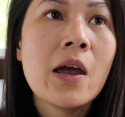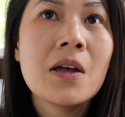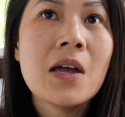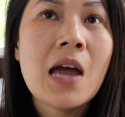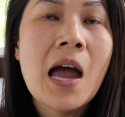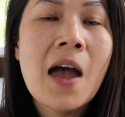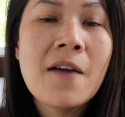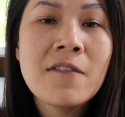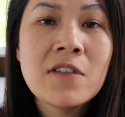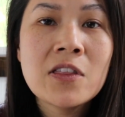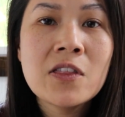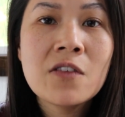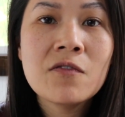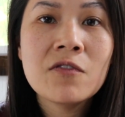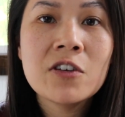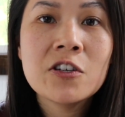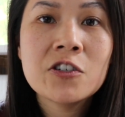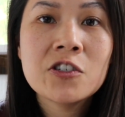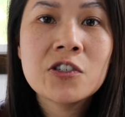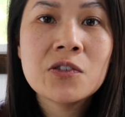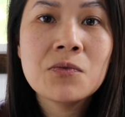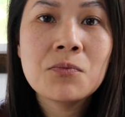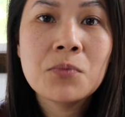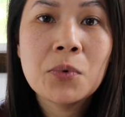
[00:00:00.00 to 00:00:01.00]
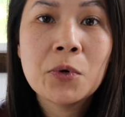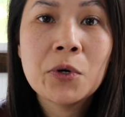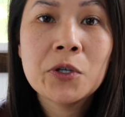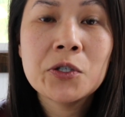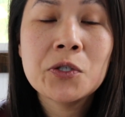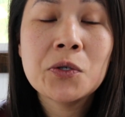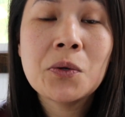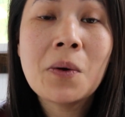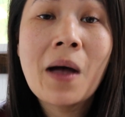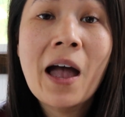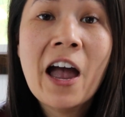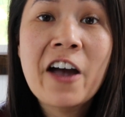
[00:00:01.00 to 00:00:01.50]
Having the vision board,
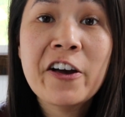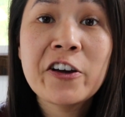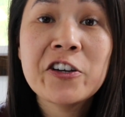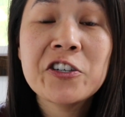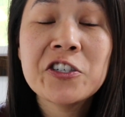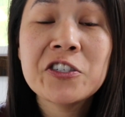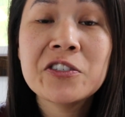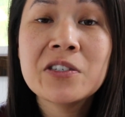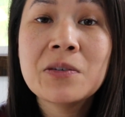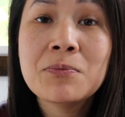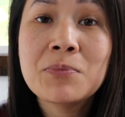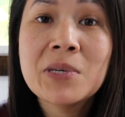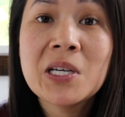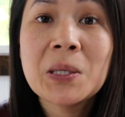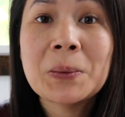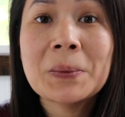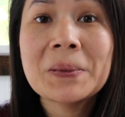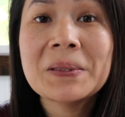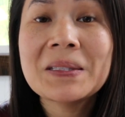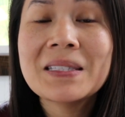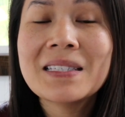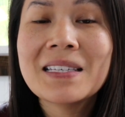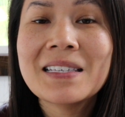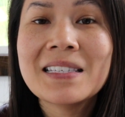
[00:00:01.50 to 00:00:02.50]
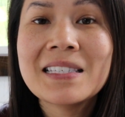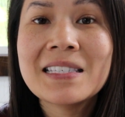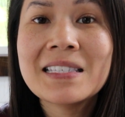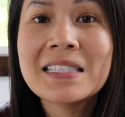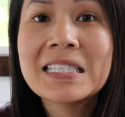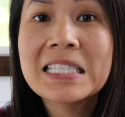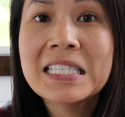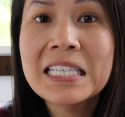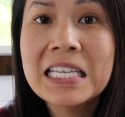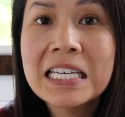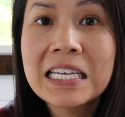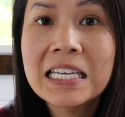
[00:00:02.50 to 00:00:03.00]
you'll actually be able to
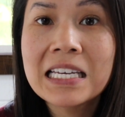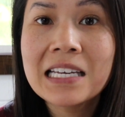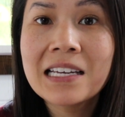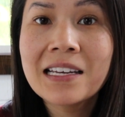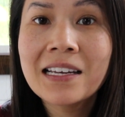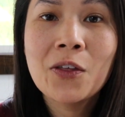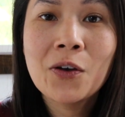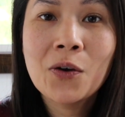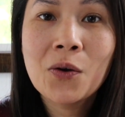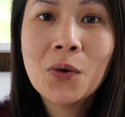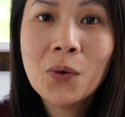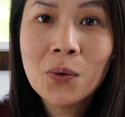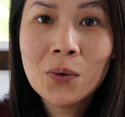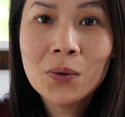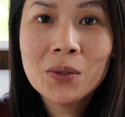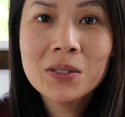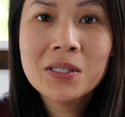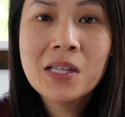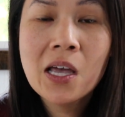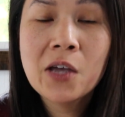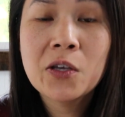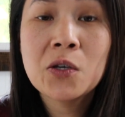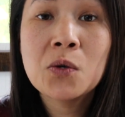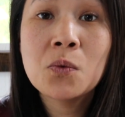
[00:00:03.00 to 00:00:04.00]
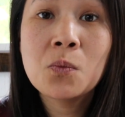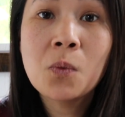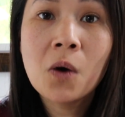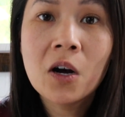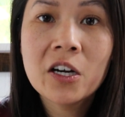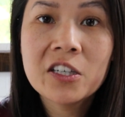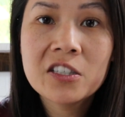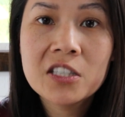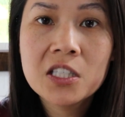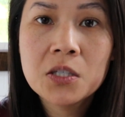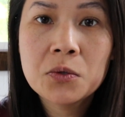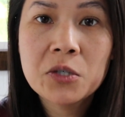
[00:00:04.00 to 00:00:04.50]
see the goals that you
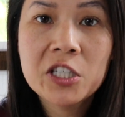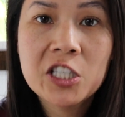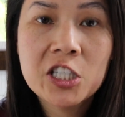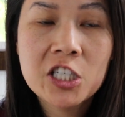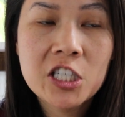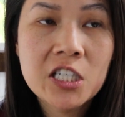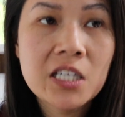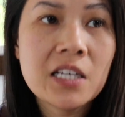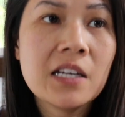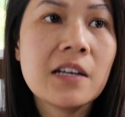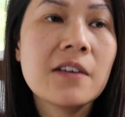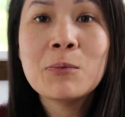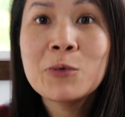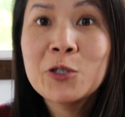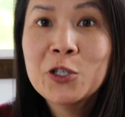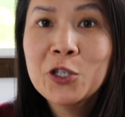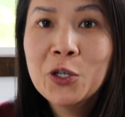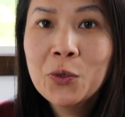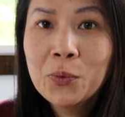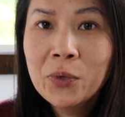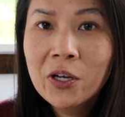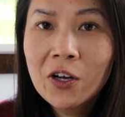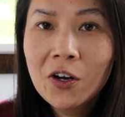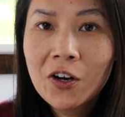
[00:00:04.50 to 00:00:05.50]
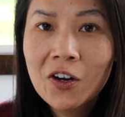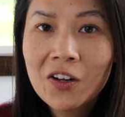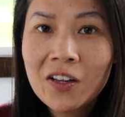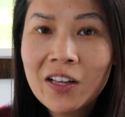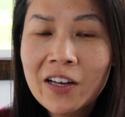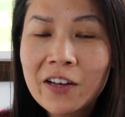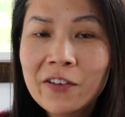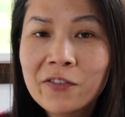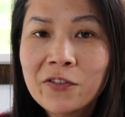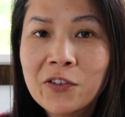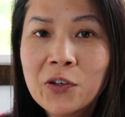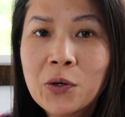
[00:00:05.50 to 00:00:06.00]
want to achieve. I'm sure we all
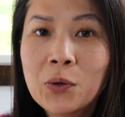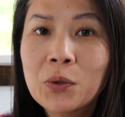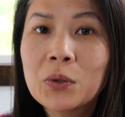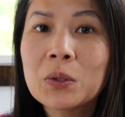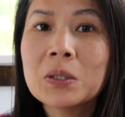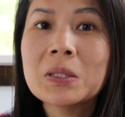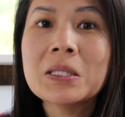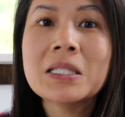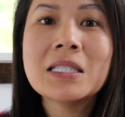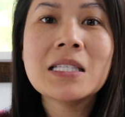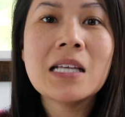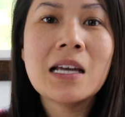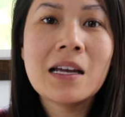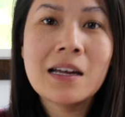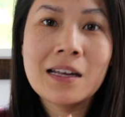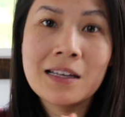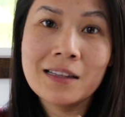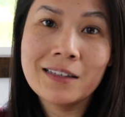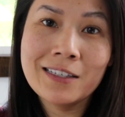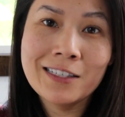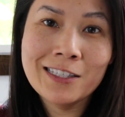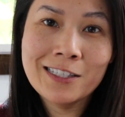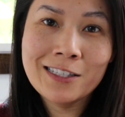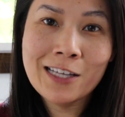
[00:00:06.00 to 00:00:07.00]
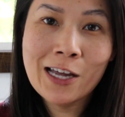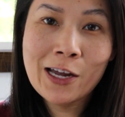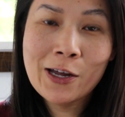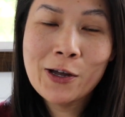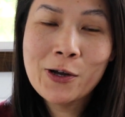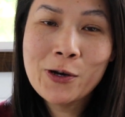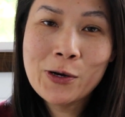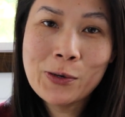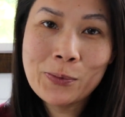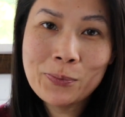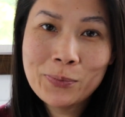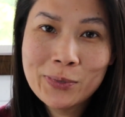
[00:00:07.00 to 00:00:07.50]
have goals, at least I
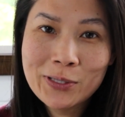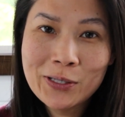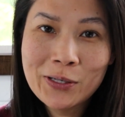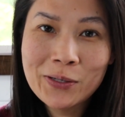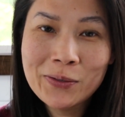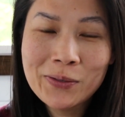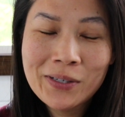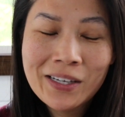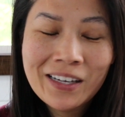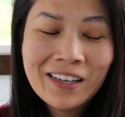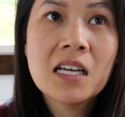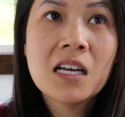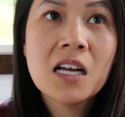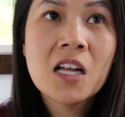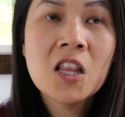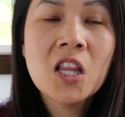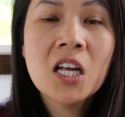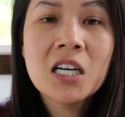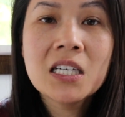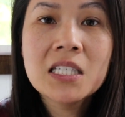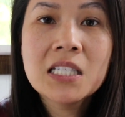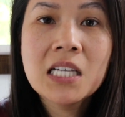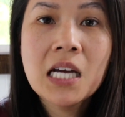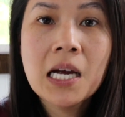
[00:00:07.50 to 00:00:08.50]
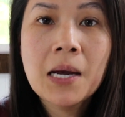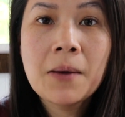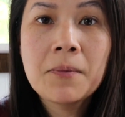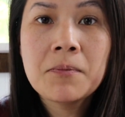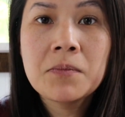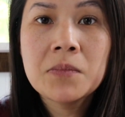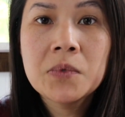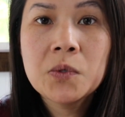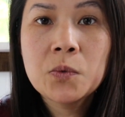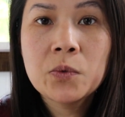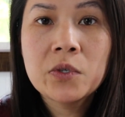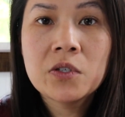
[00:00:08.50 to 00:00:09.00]
hope so. A lot of
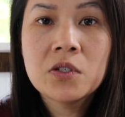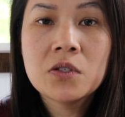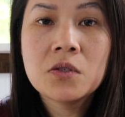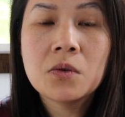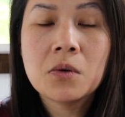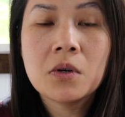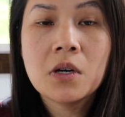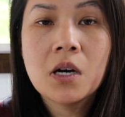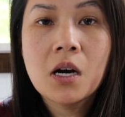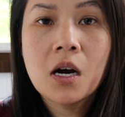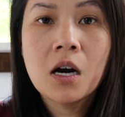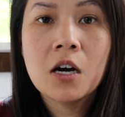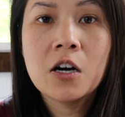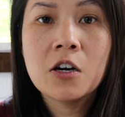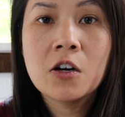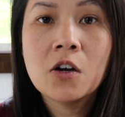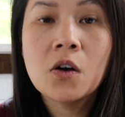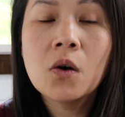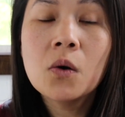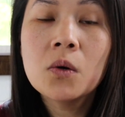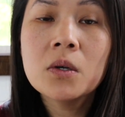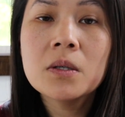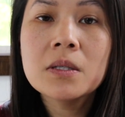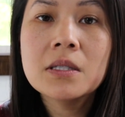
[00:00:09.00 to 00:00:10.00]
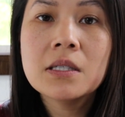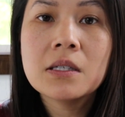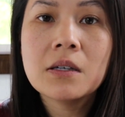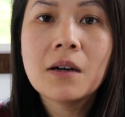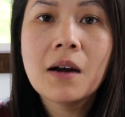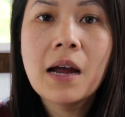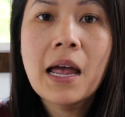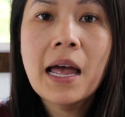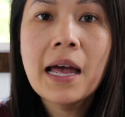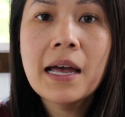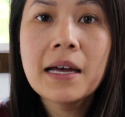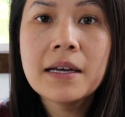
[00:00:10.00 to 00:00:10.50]
times we store our goals in
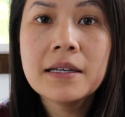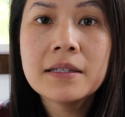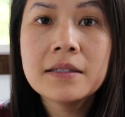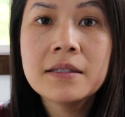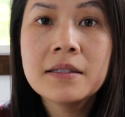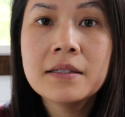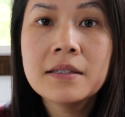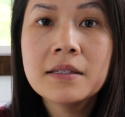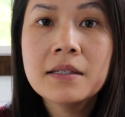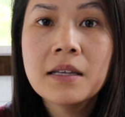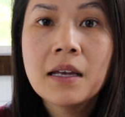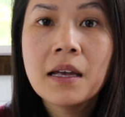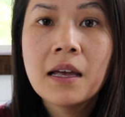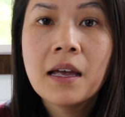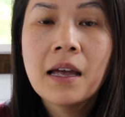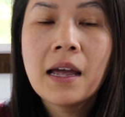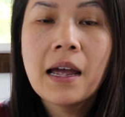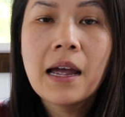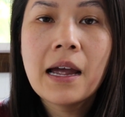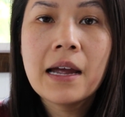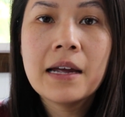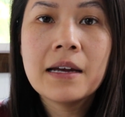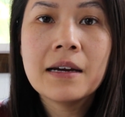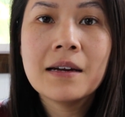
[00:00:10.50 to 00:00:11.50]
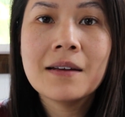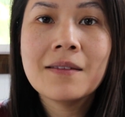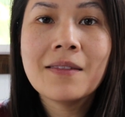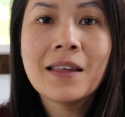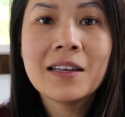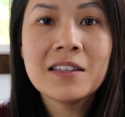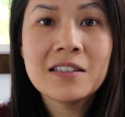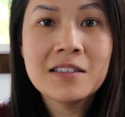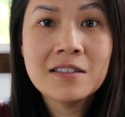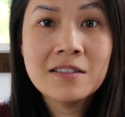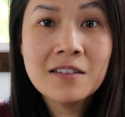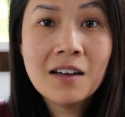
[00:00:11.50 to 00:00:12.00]
our heads, and
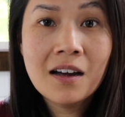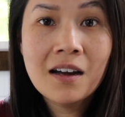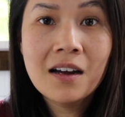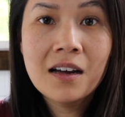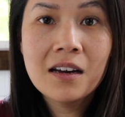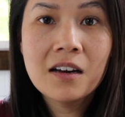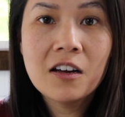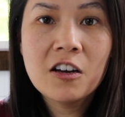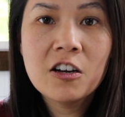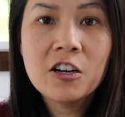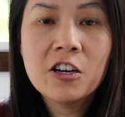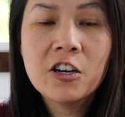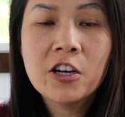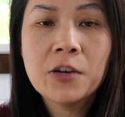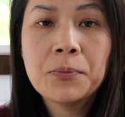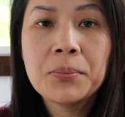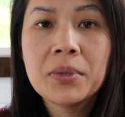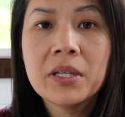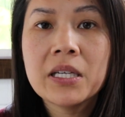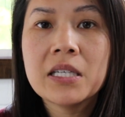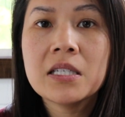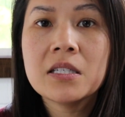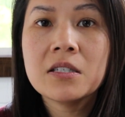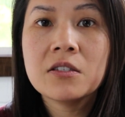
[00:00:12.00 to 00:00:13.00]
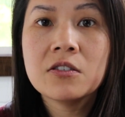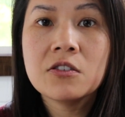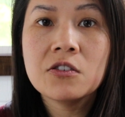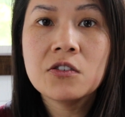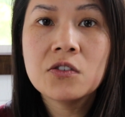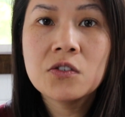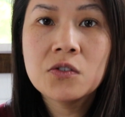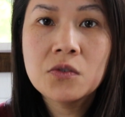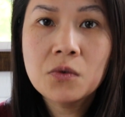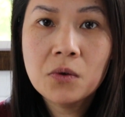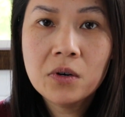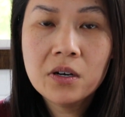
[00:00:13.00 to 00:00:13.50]
that's not a good place to
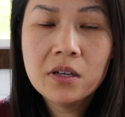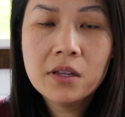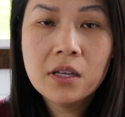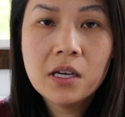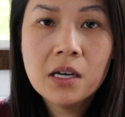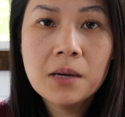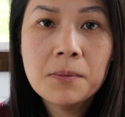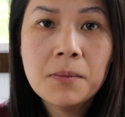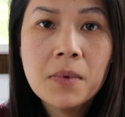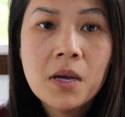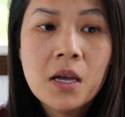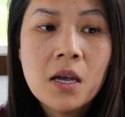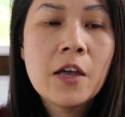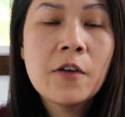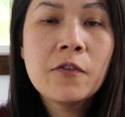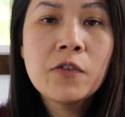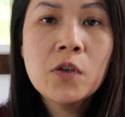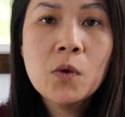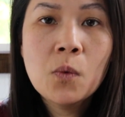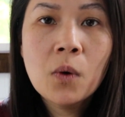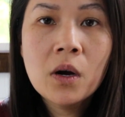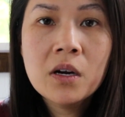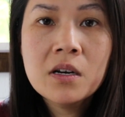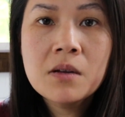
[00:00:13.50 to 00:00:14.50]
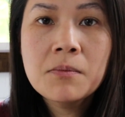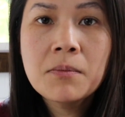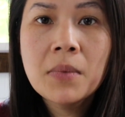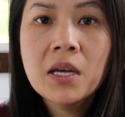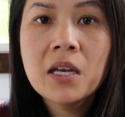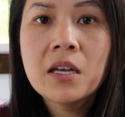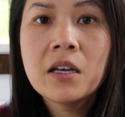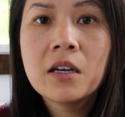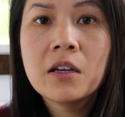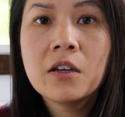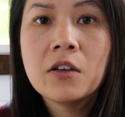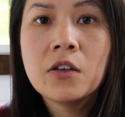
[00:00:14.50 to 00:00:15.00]
store them. If you want to
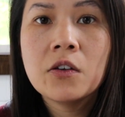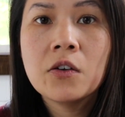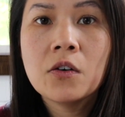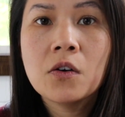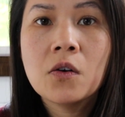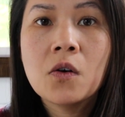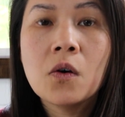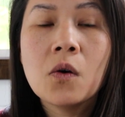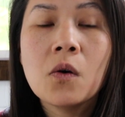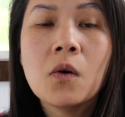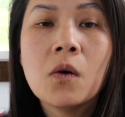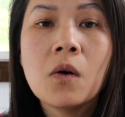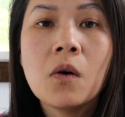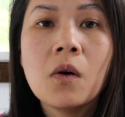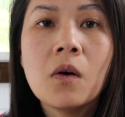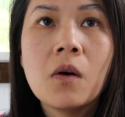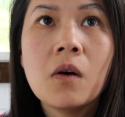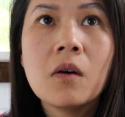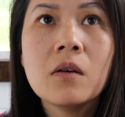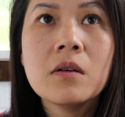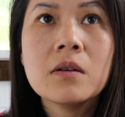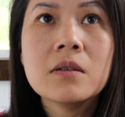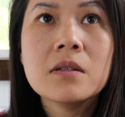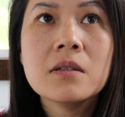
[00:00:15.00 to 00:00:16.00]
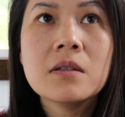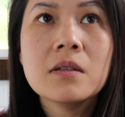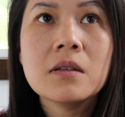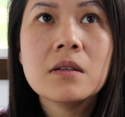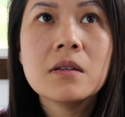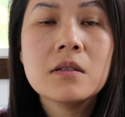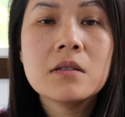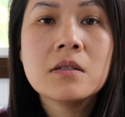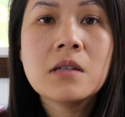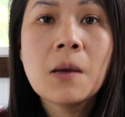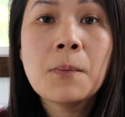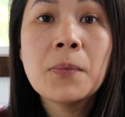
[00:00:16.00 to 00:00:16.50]
make your goal
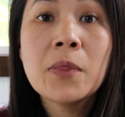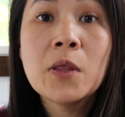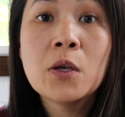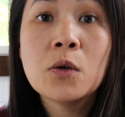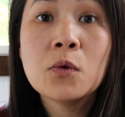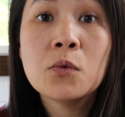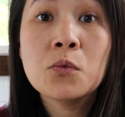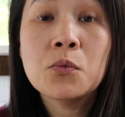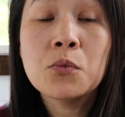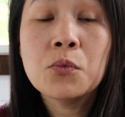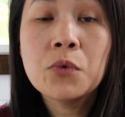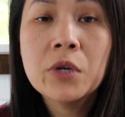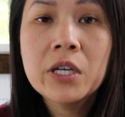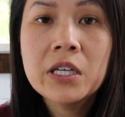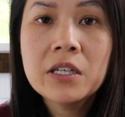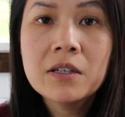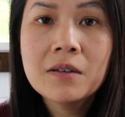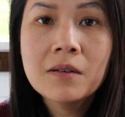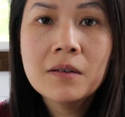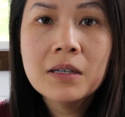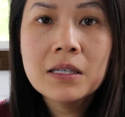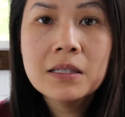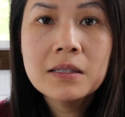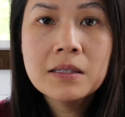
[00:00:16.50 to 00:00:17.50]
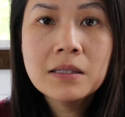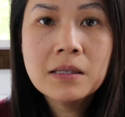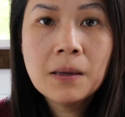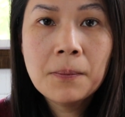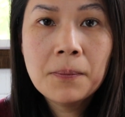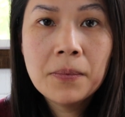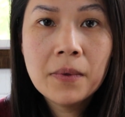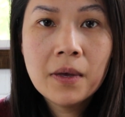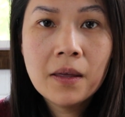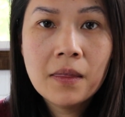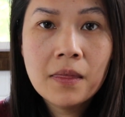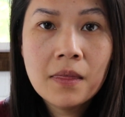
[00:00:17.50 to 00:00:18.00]
something real and
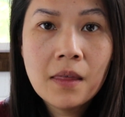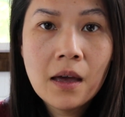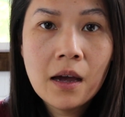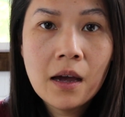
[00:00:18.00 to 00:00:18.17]
something